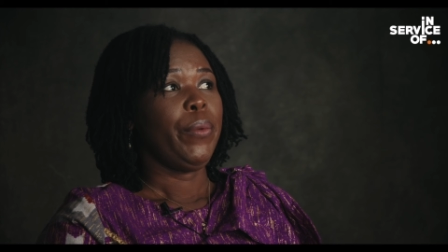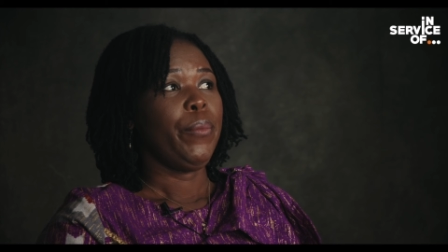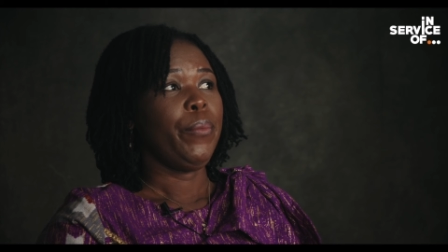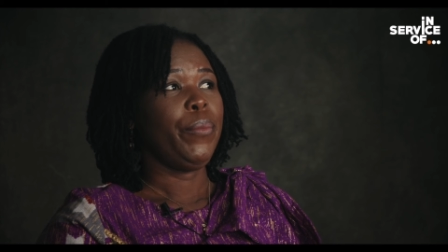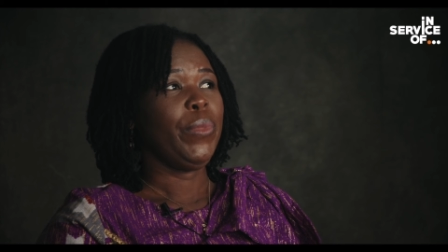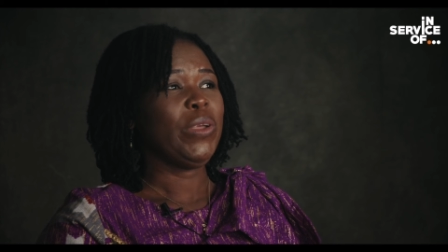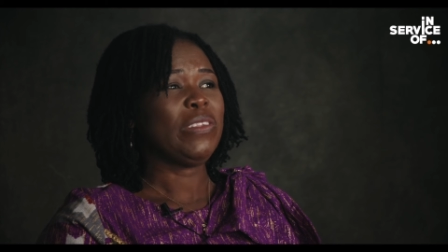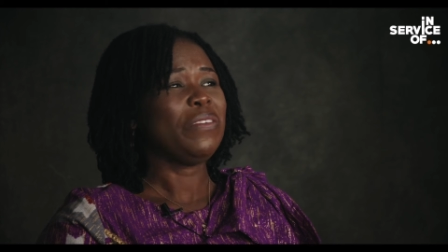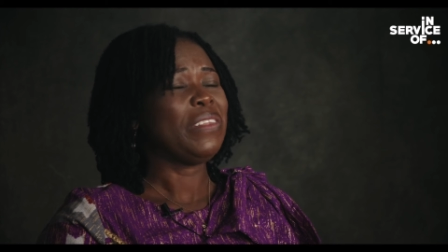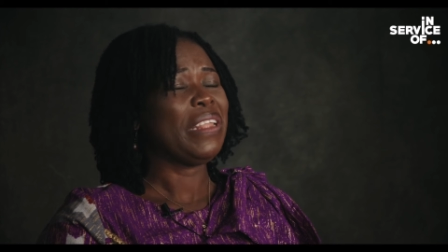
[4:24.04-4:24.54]

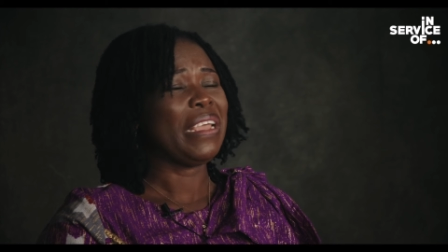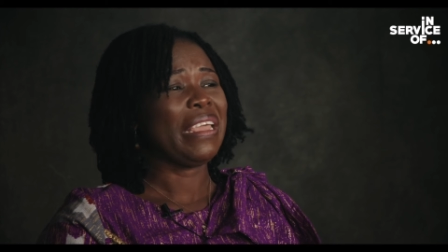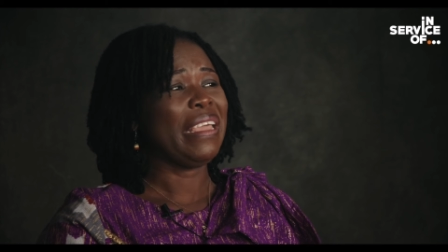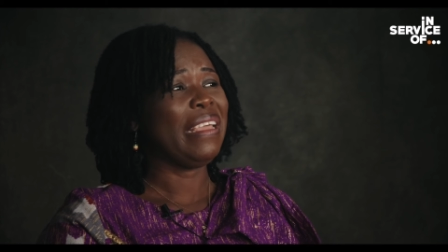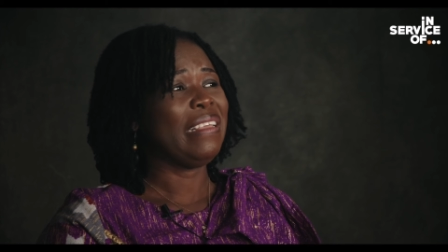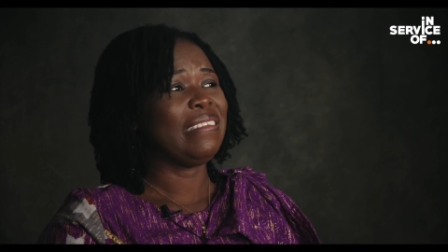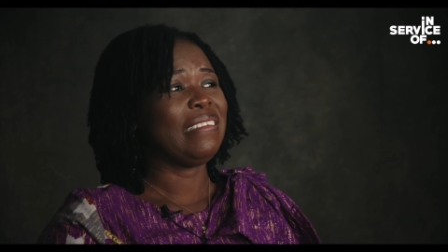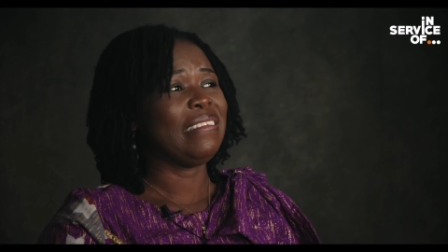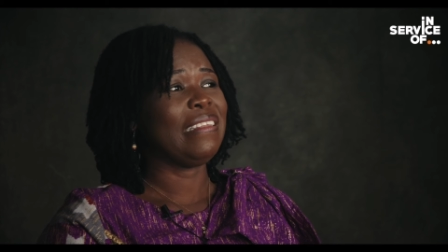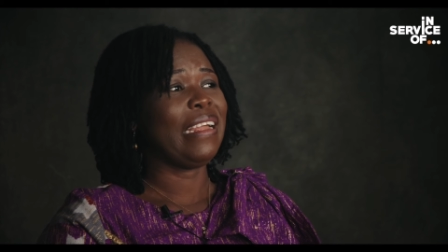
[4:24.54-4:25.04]
Most of the
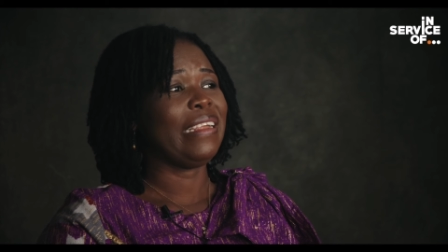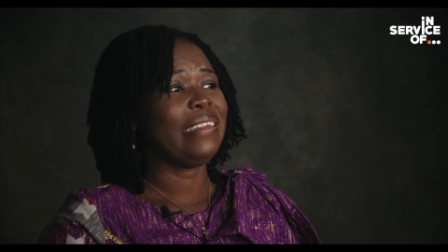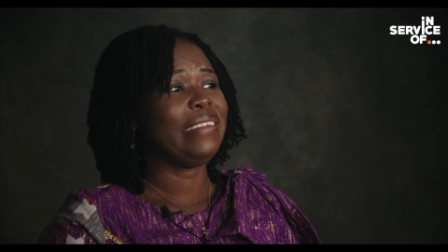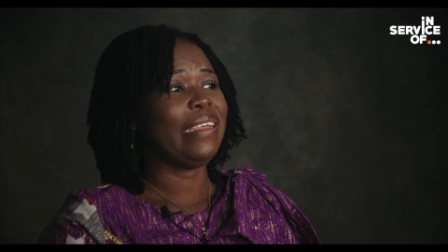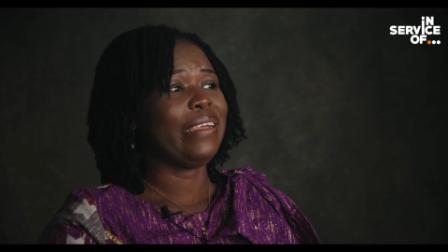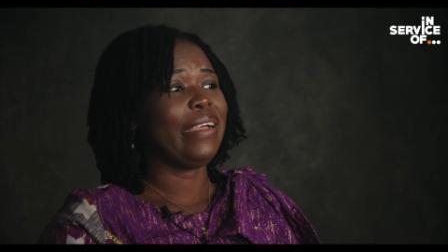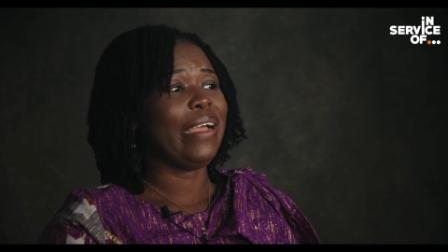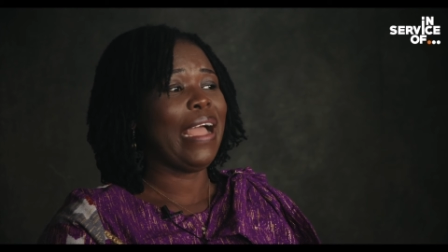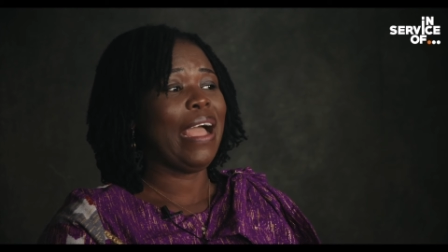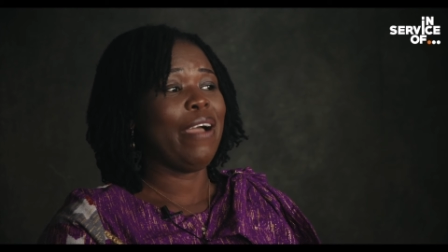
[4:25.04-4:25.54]
cases
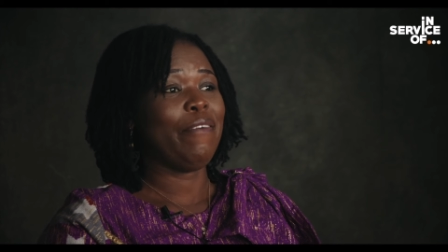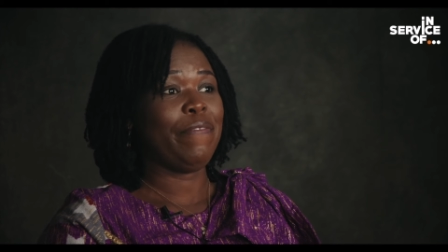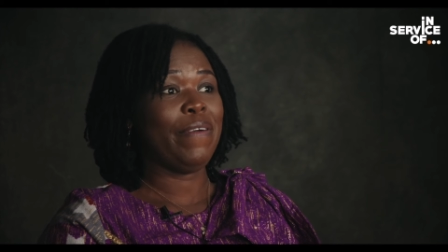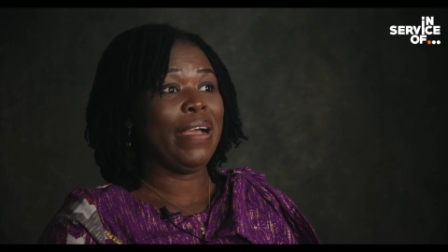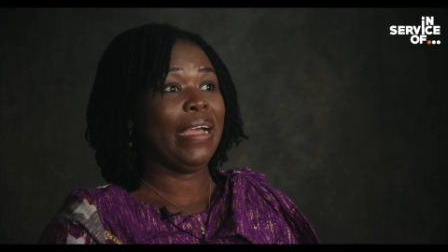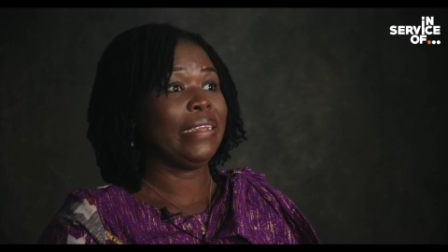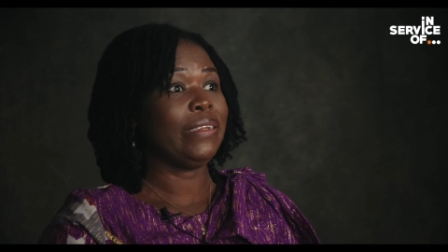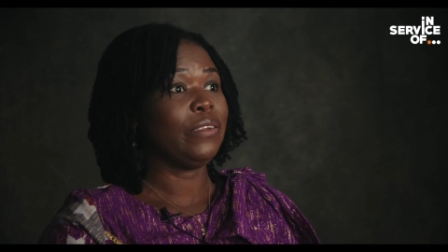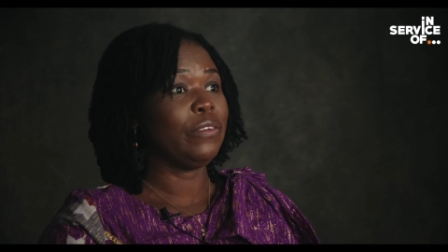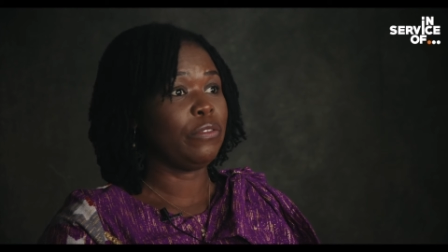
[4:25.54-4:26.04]
that I've
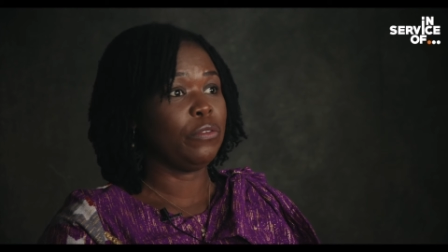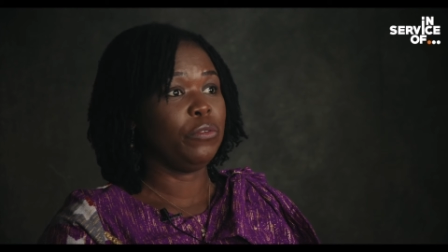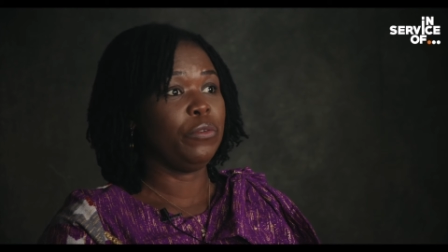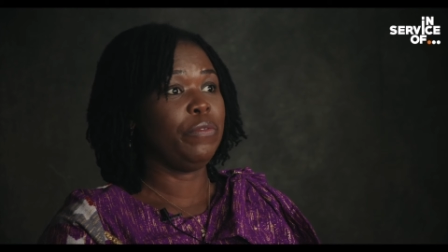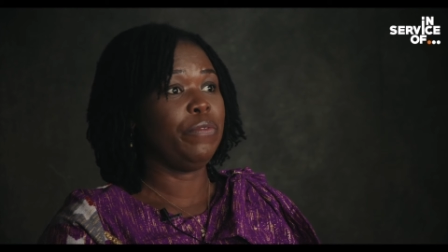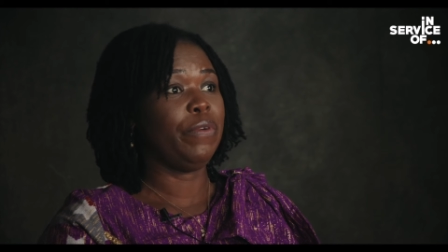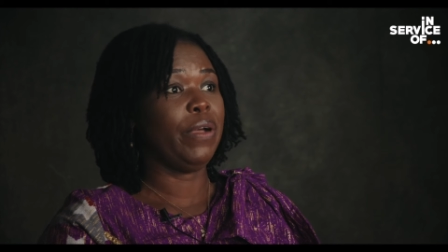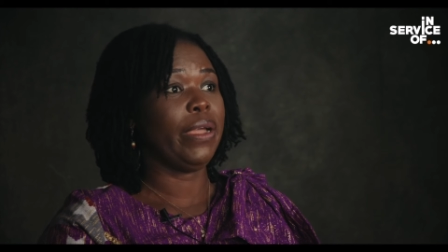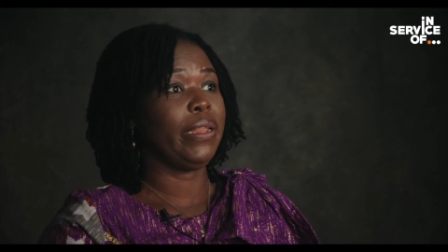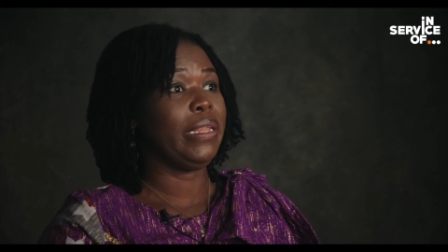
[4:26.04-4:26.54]
handled so
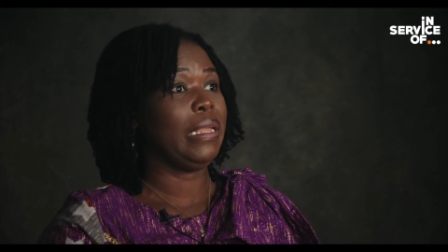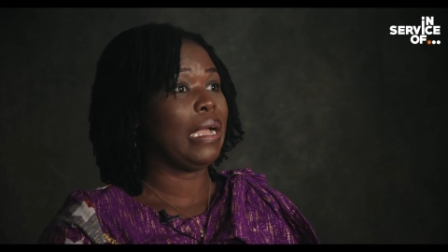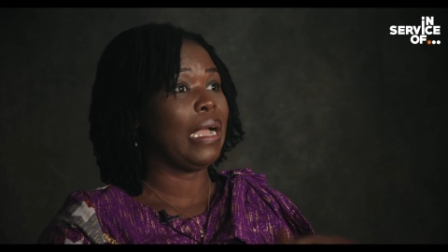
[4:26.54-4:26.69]
far, they